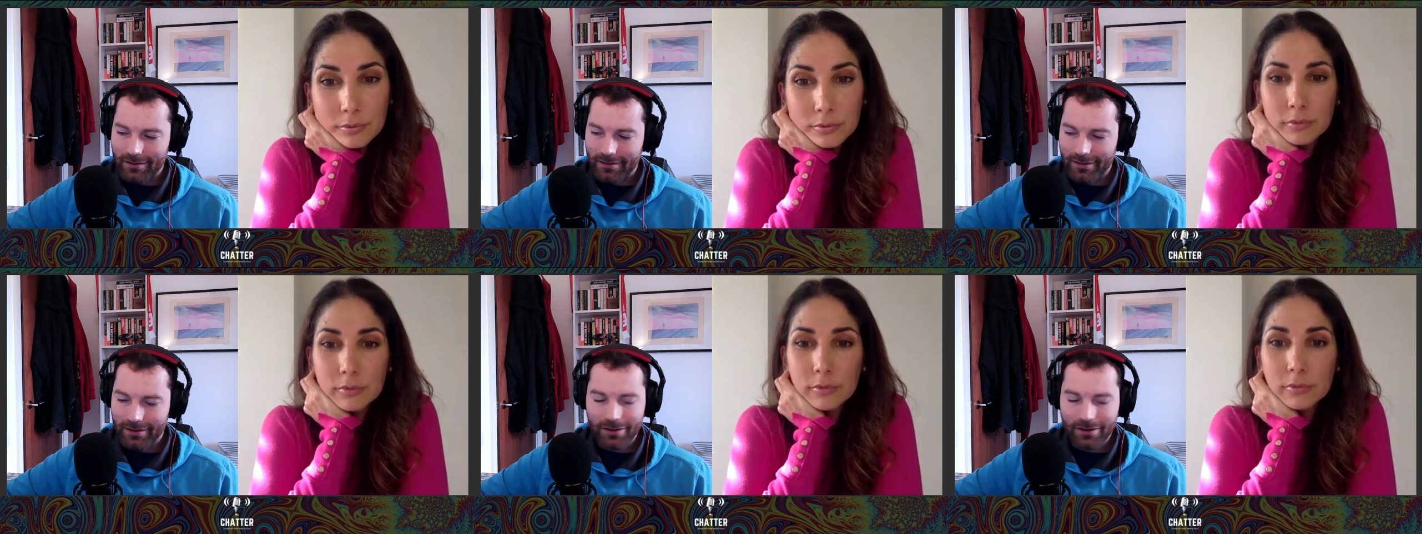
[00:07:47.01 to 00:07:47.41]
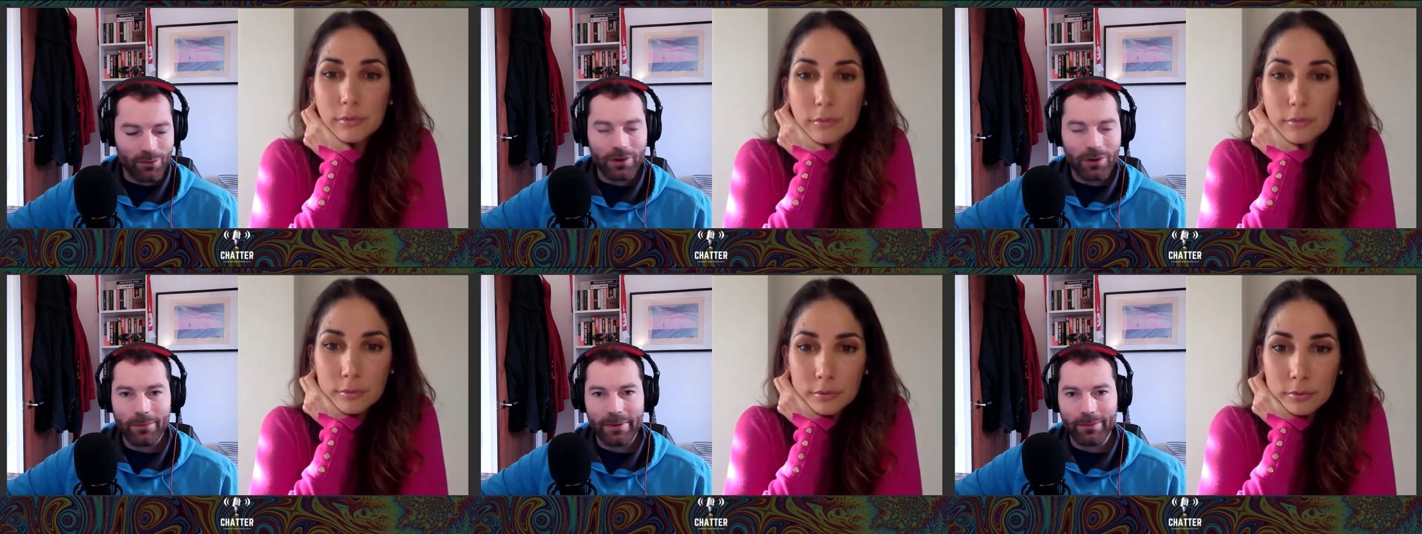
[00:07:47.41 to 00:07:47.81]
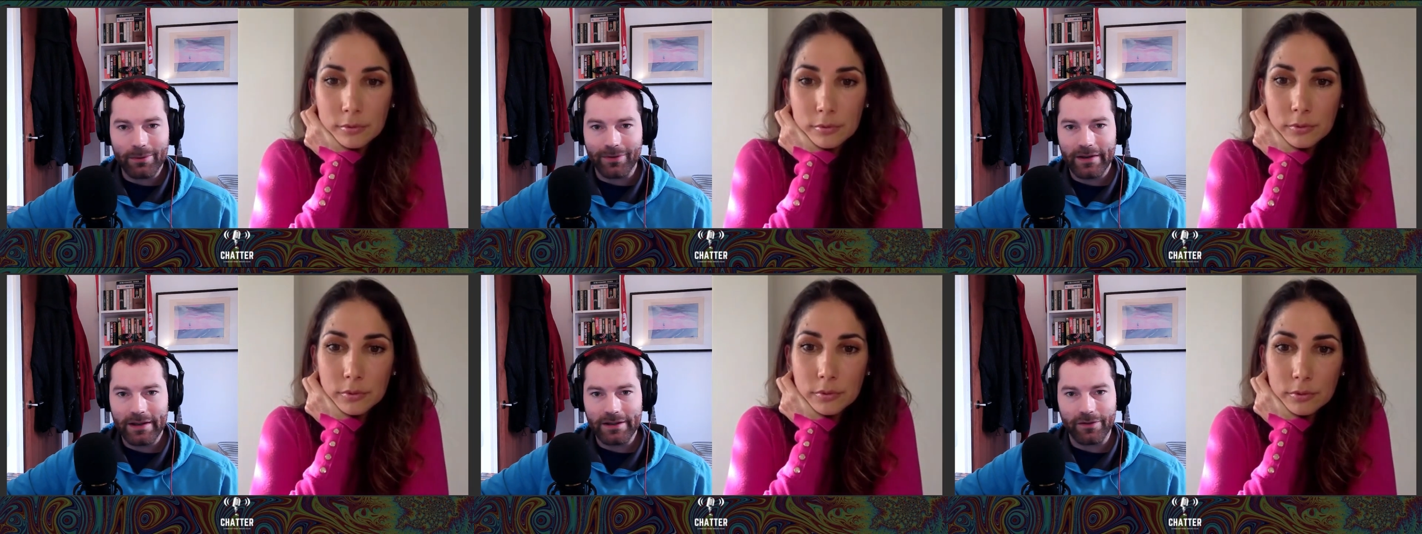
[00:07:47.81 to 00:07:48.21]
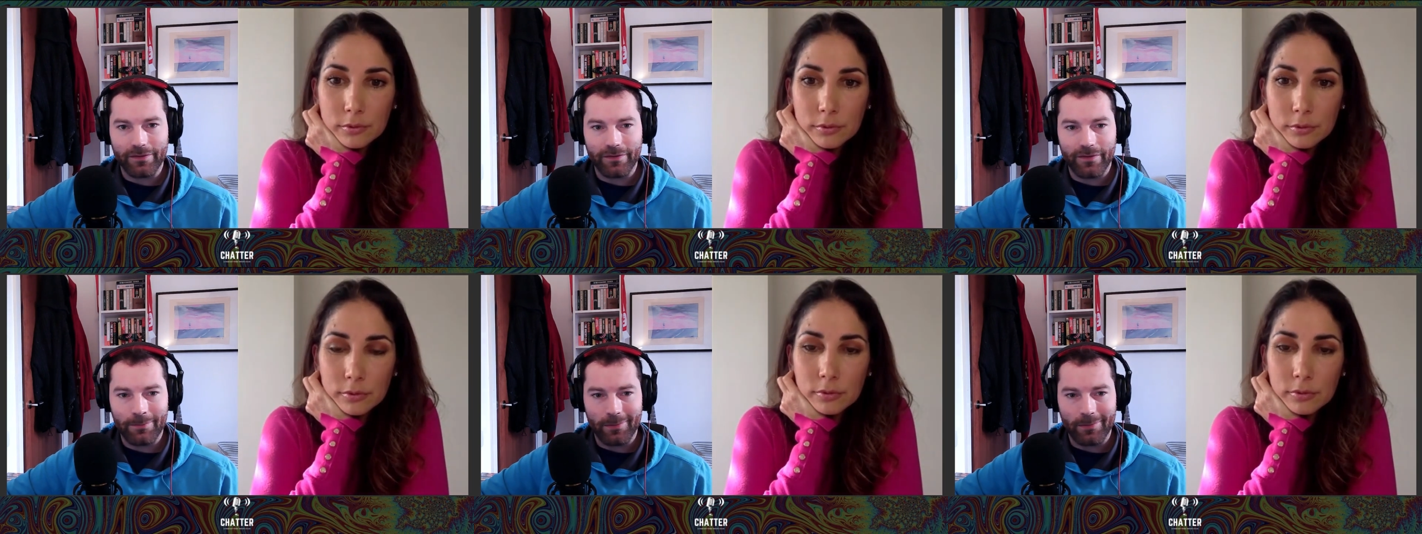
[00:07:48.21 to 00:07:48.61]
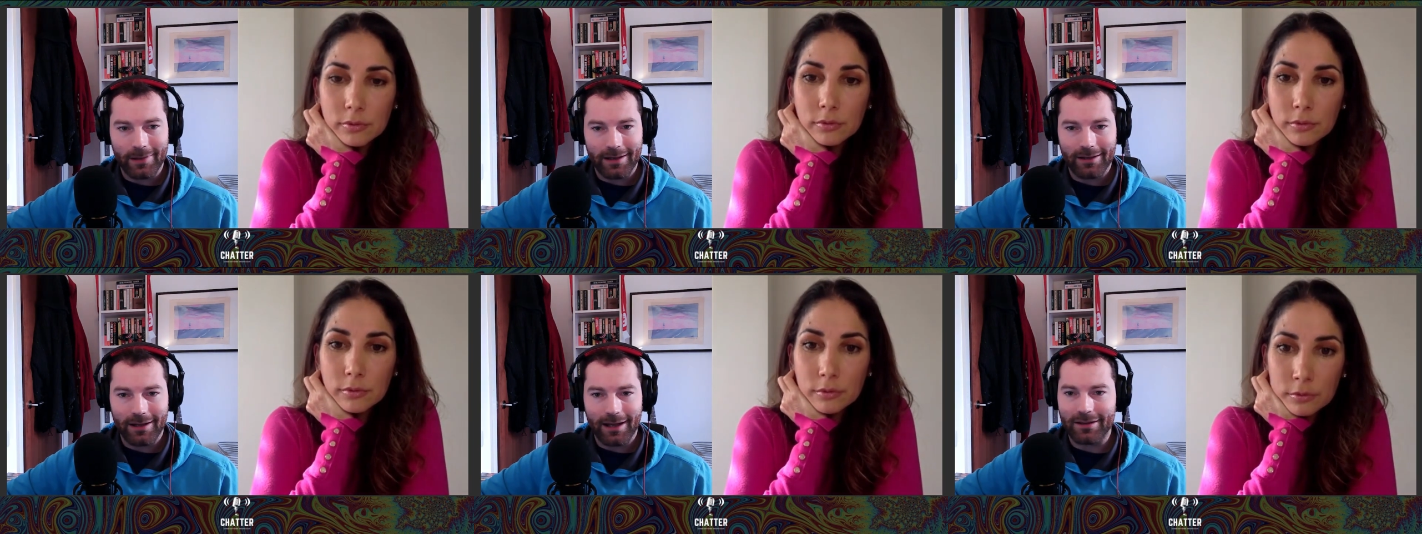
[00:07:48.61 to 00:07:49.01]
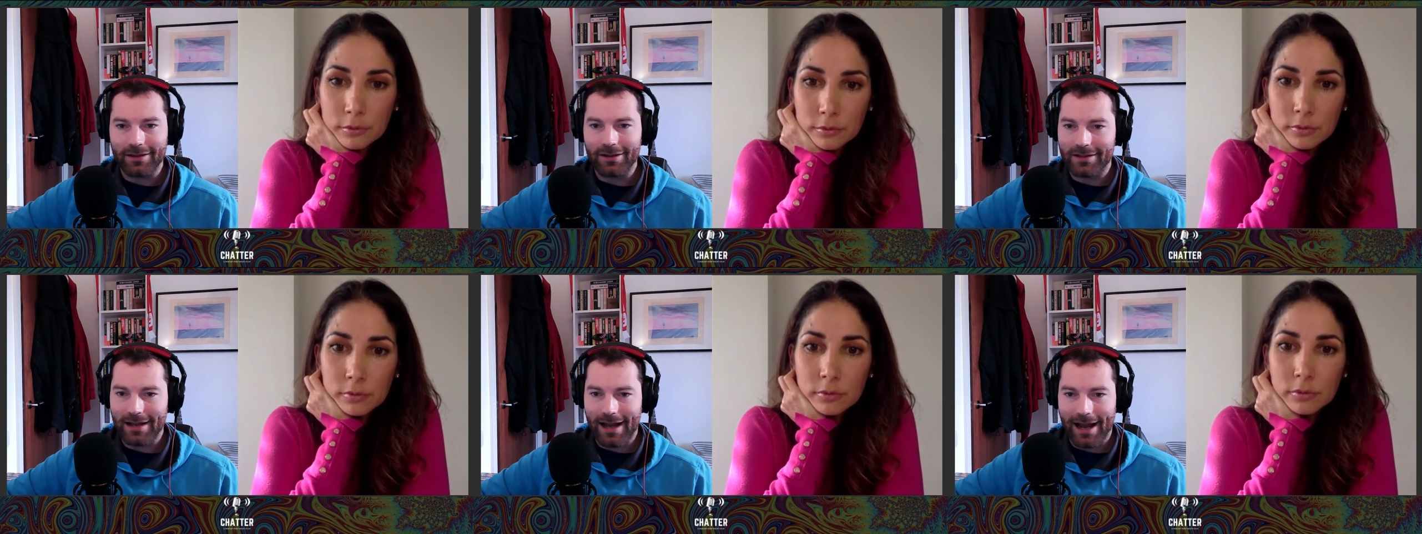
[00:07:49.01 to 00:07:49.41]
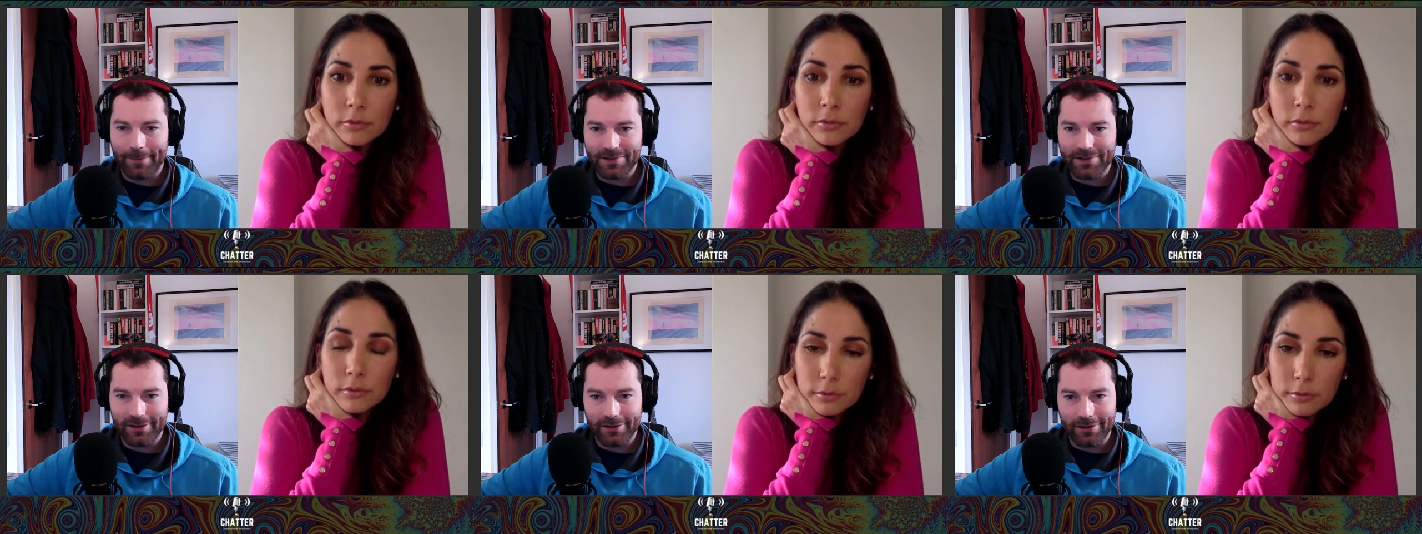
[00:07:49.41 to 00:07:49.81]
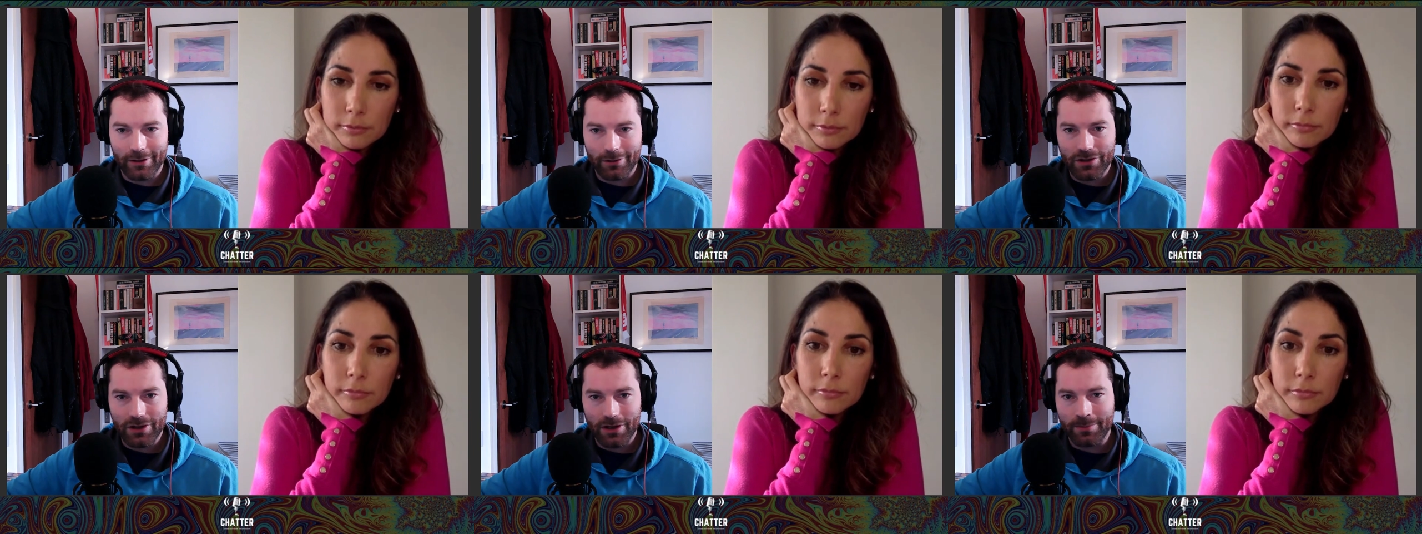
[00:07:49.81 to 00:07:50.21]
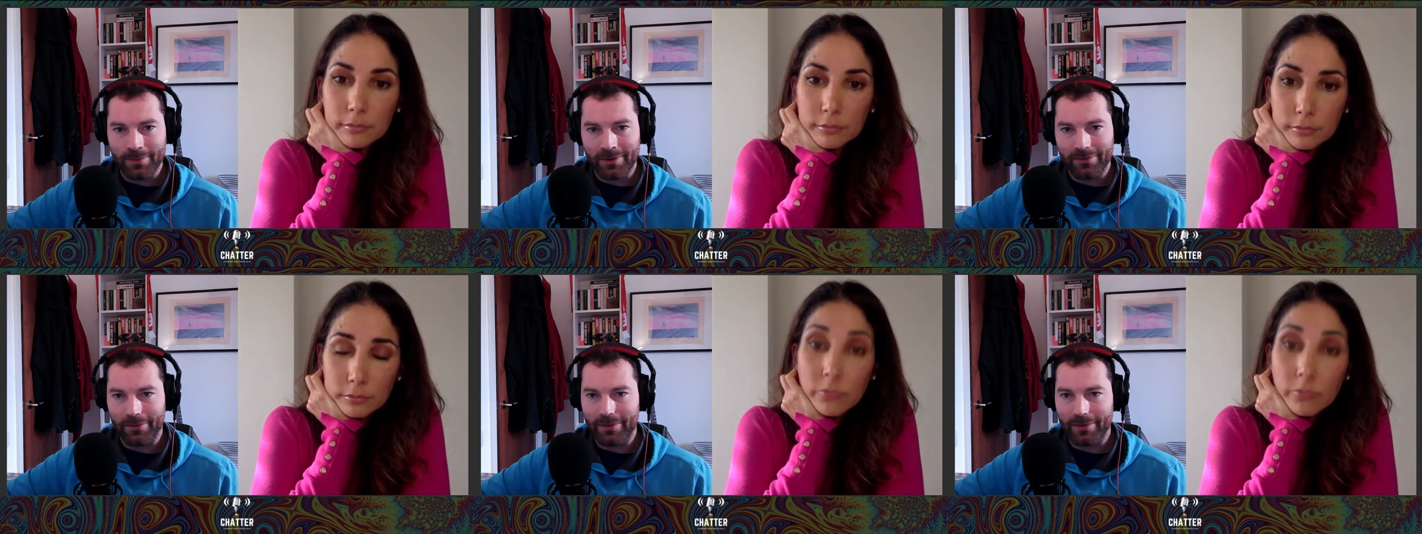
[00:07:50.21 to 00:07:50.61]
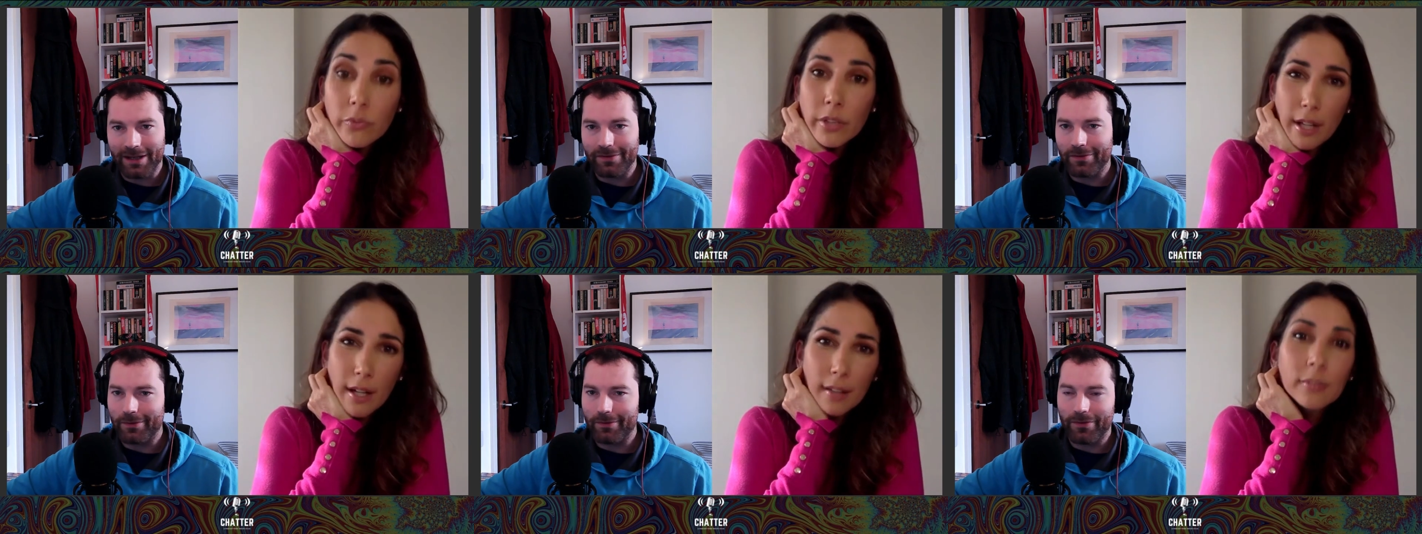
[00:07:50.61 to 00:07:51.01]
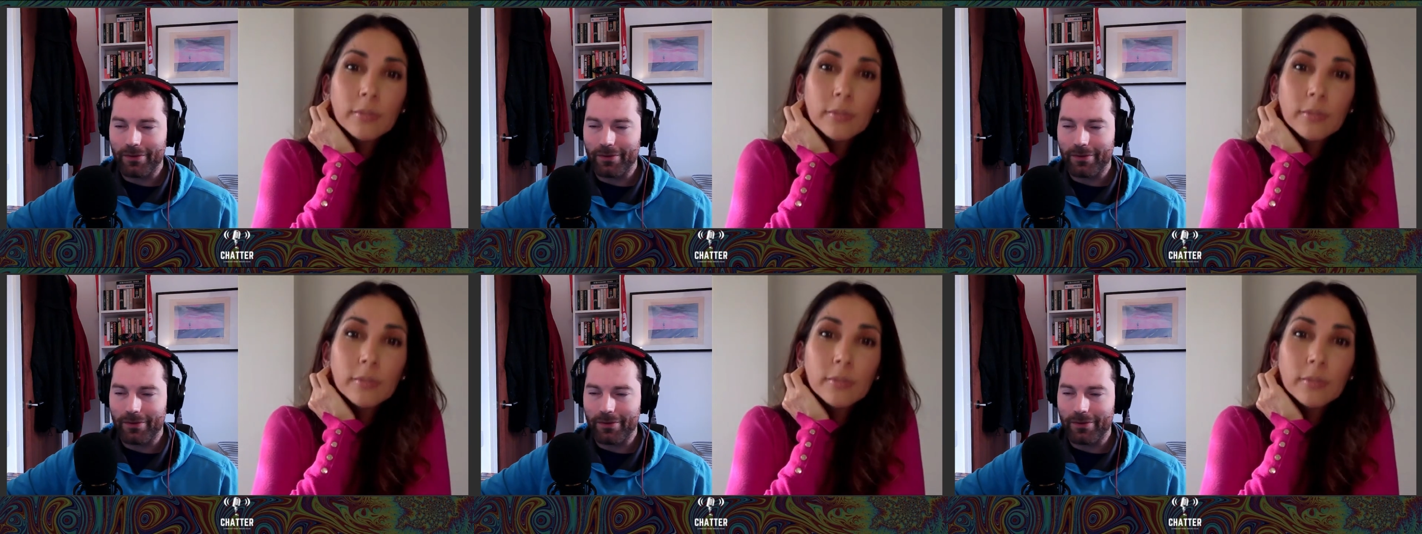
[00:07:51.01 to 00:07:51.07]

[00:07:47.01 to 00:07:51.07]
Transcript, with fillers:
Speaker 1: you want to be able to feed your family. Like there's absolutely no judgment for me for, yeah.